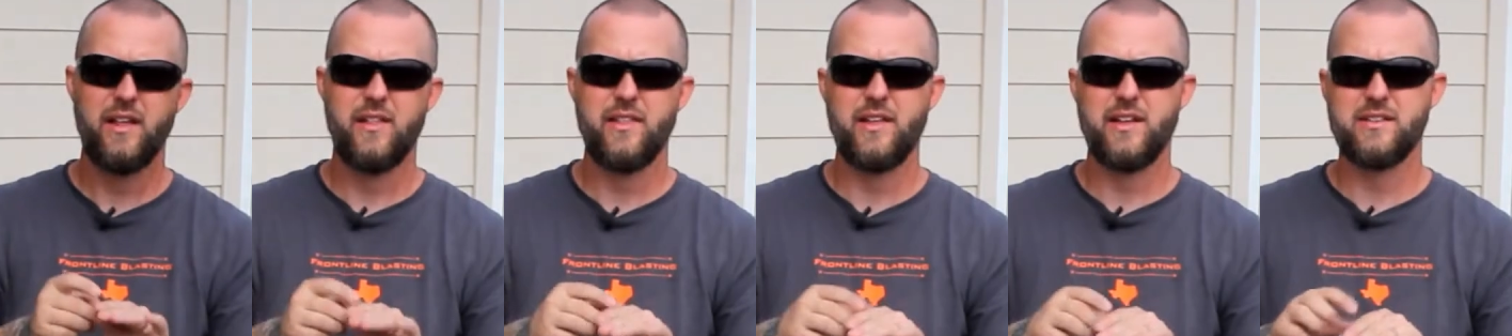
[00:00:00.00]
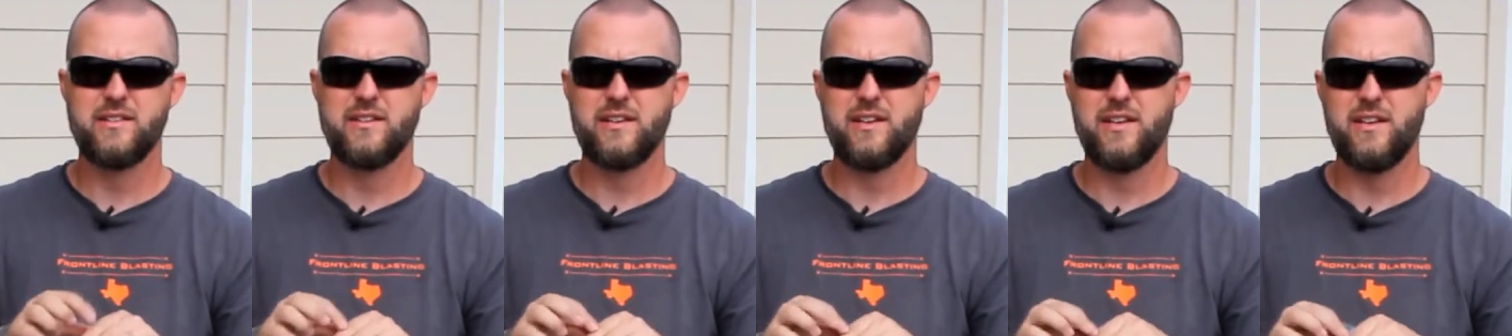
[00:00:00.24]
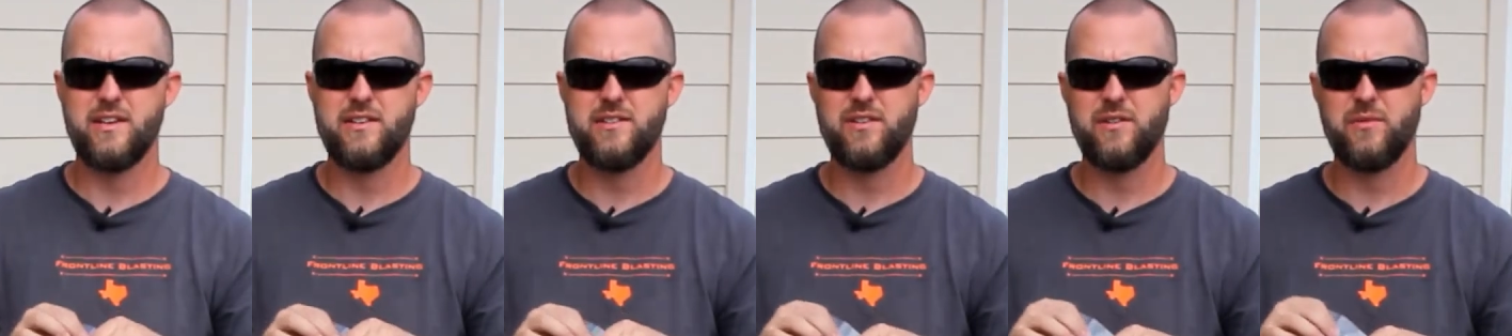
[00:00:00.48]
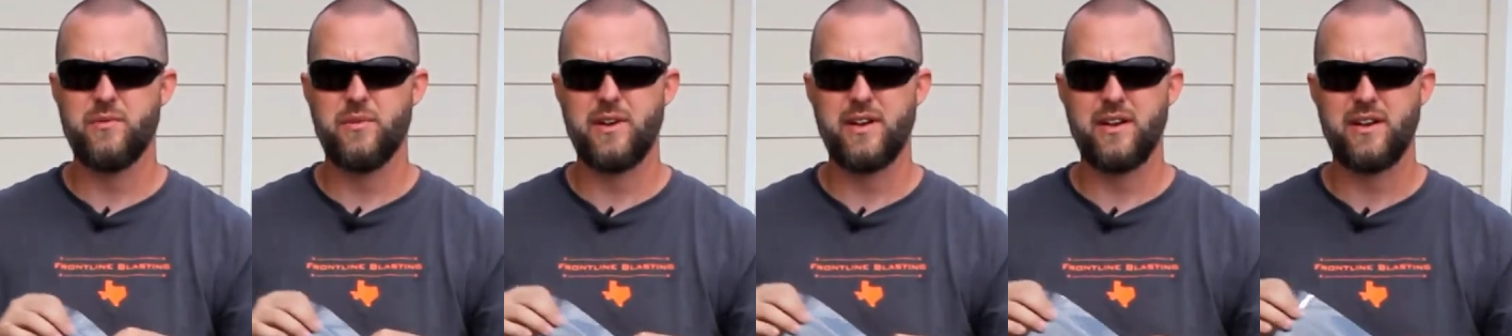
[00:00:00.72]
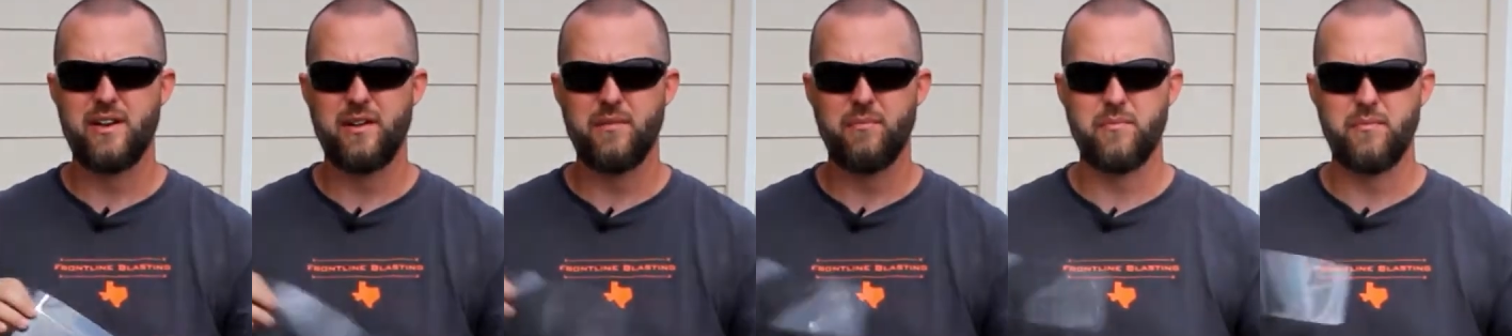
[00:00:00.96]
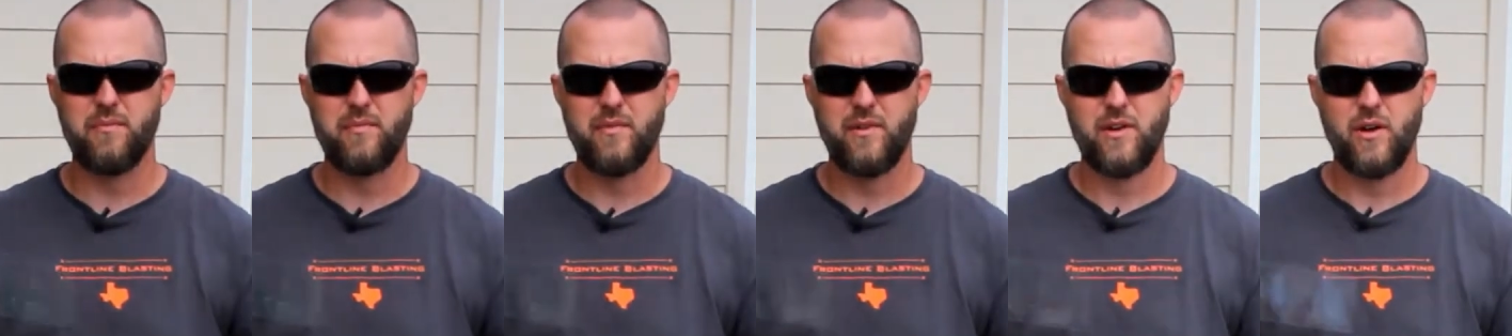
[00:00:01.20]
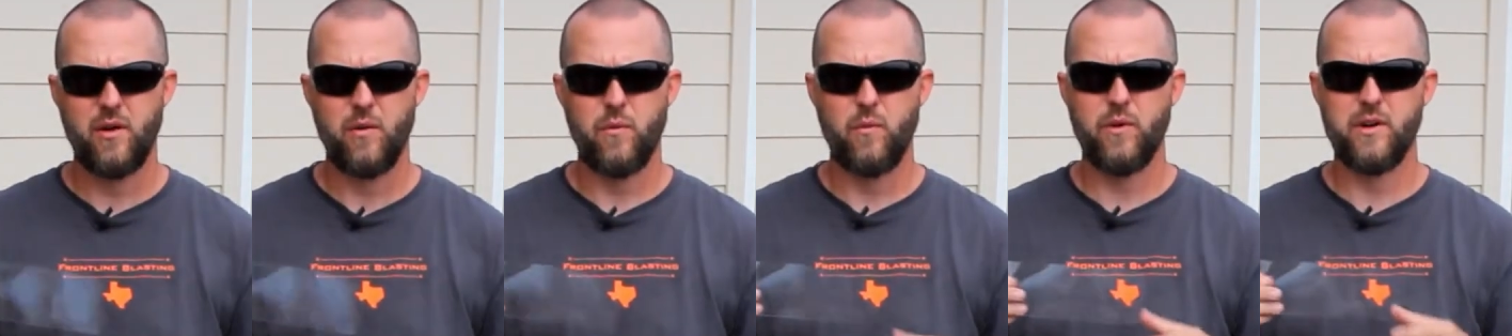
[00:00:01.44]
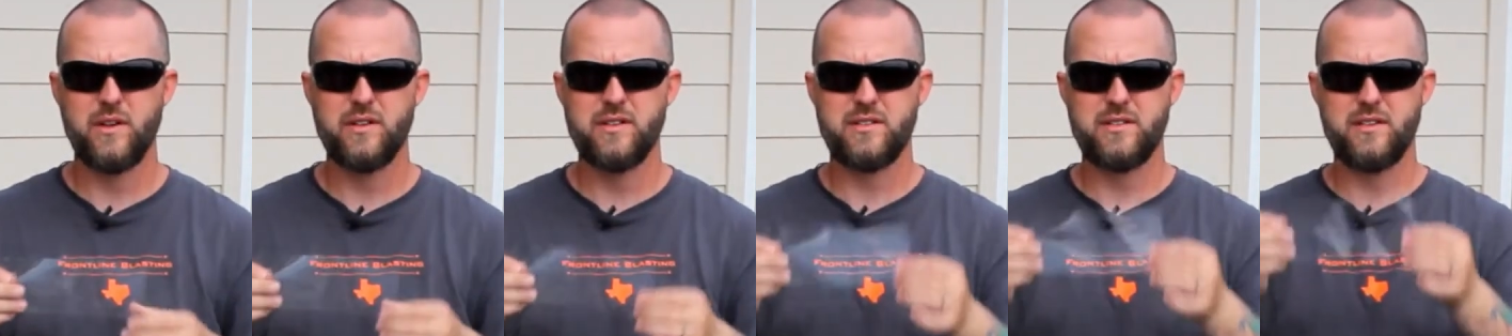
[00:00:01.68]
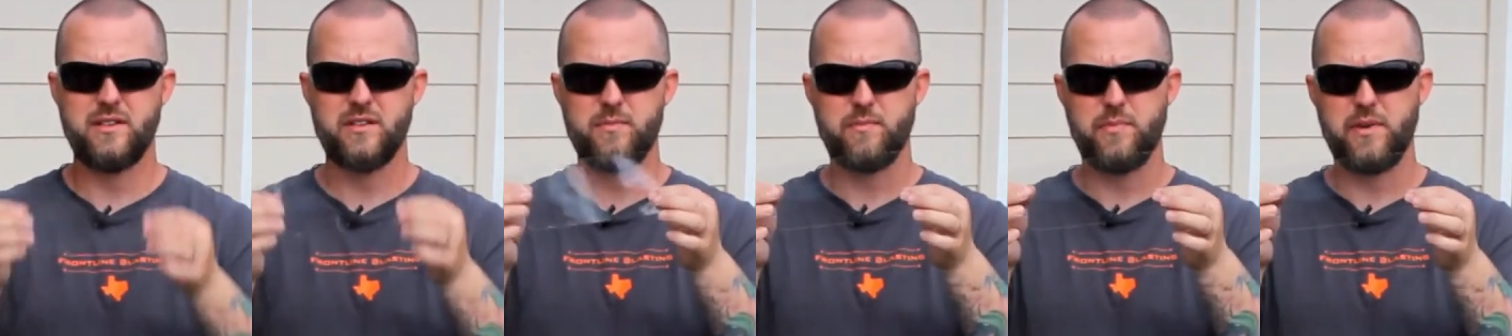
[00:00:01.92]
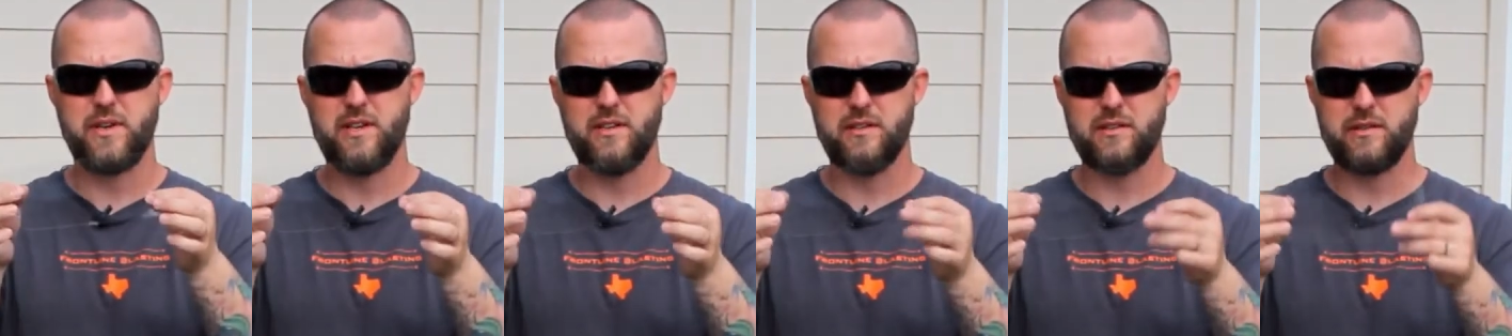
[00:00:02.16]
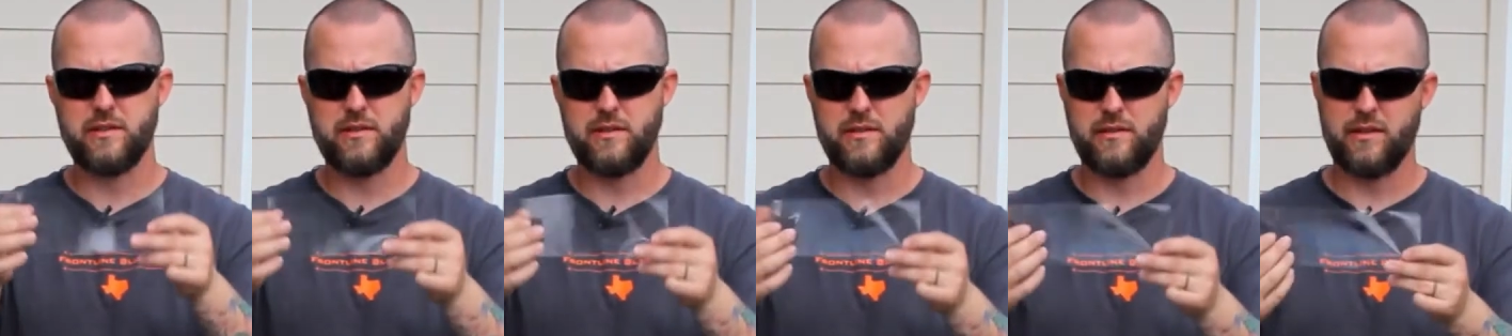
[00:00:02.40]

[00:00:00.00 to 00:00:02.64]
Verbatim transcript: That's an easy way to, once this piece